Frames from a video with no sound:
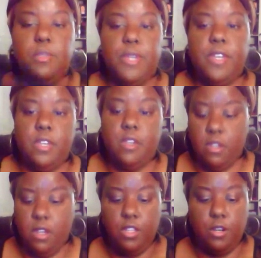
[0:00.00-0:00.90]
be
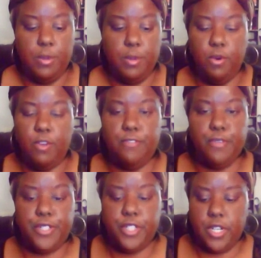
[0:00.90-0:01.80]
a little bit more
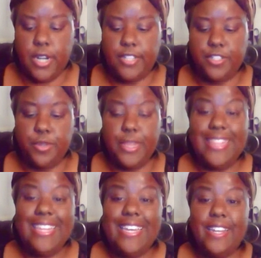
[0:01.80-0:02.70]
fuller and not so
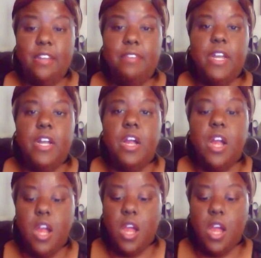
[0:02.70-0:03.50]
thin of hair.